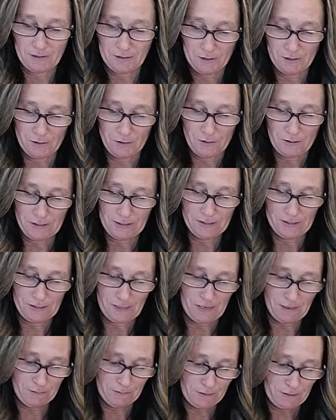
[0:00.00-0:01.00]
do is
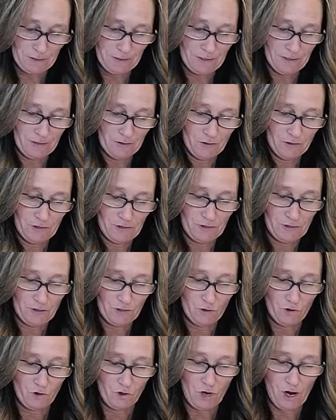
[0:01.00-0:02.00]
I'm gonna
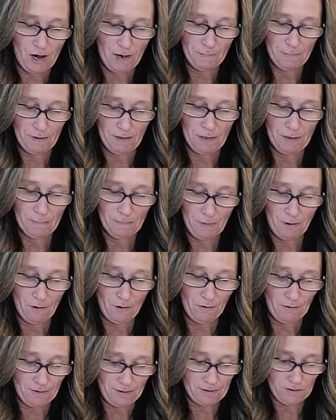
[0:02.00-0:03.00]
just chop up
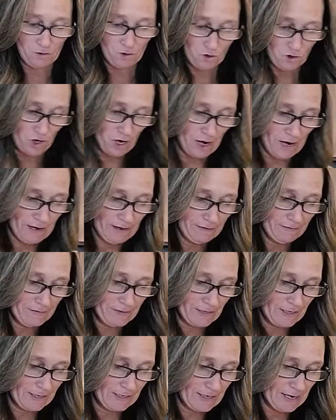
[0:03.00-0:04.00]
all these chives.
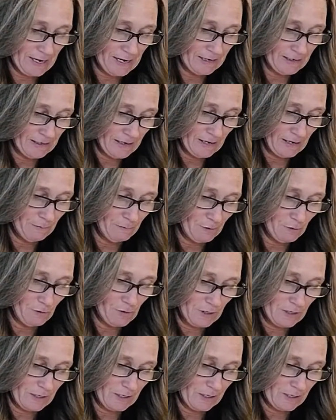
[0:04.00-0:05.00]
Again, I'm
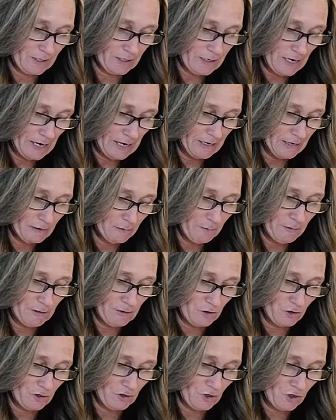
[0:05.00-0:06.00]
using an entire
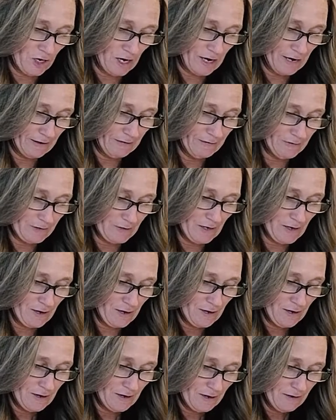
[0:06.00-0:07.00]
bunch of chives.
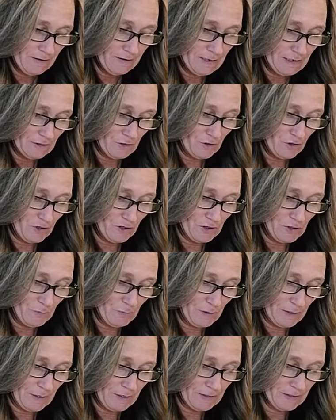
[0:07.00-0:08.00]
That's just
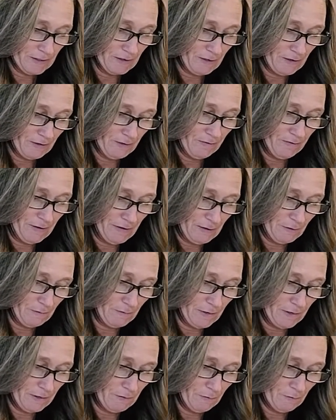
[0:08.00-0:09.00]
because our
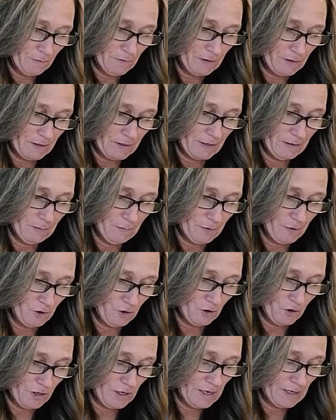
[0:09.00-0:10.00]
family really
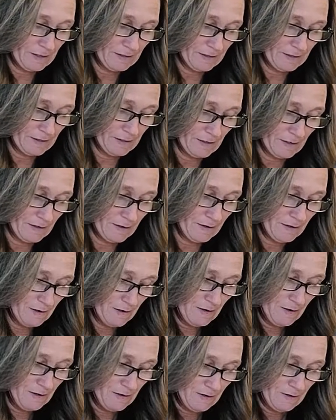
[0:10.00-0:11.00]
appreciates
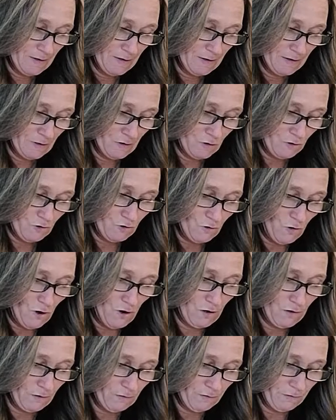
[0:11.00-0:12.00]
the
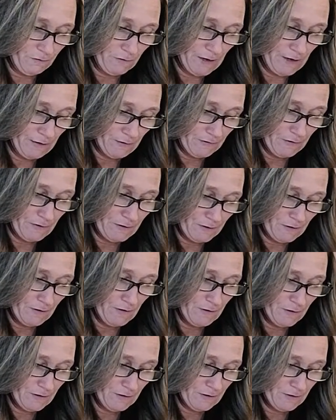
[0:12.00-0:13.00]
strong
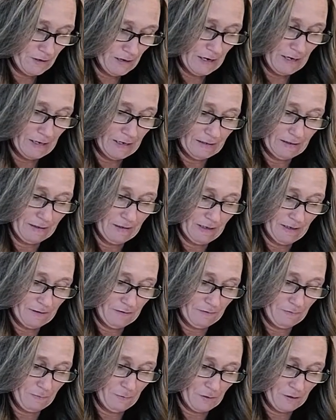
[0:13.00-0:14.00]
flavor. I
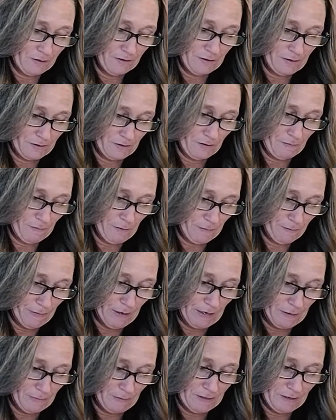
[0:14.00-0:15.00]
love putting these on my
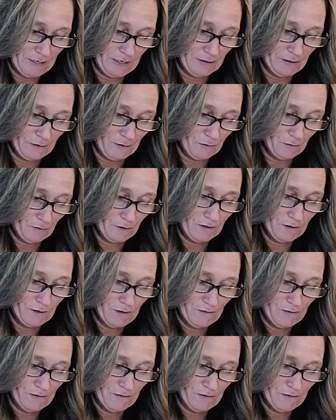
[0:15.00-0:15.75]
baked potatoes.